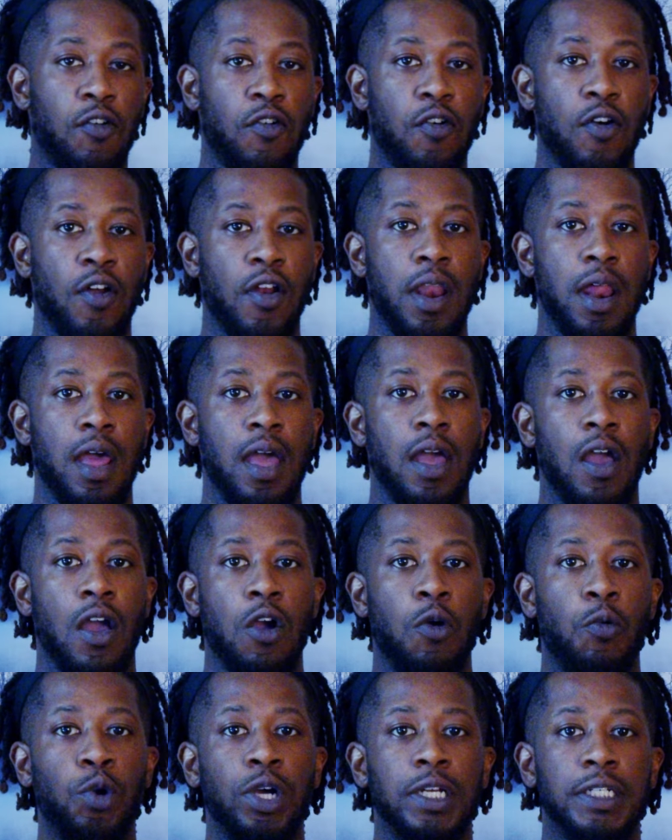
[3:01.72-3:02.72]
on
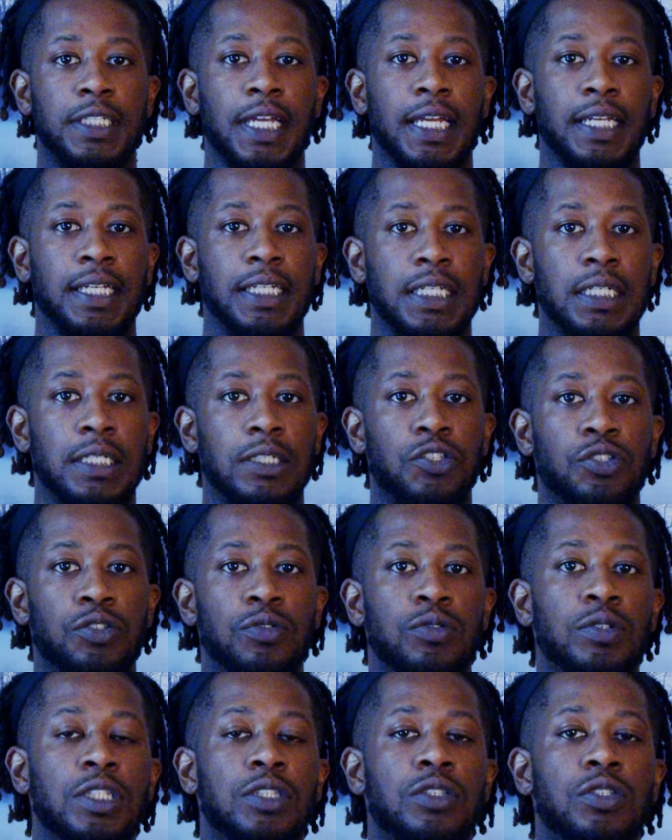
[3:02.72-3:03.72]
what techniques you
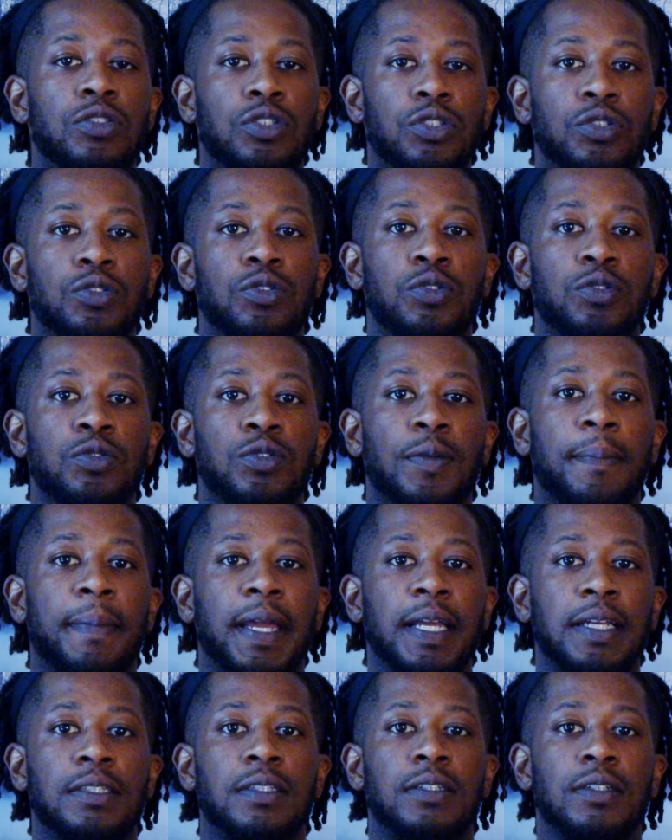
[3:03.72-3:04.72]
need to do to
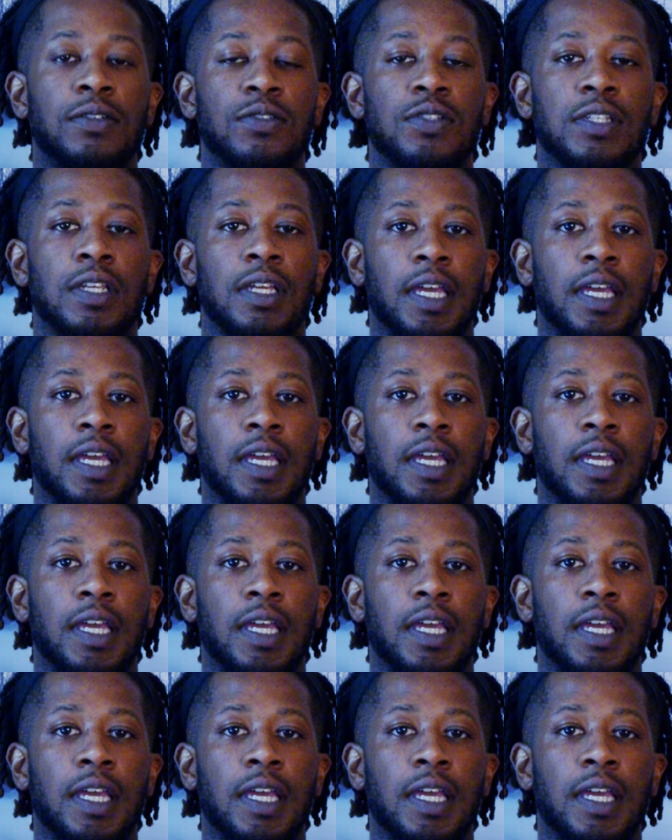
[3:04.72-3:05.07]
make those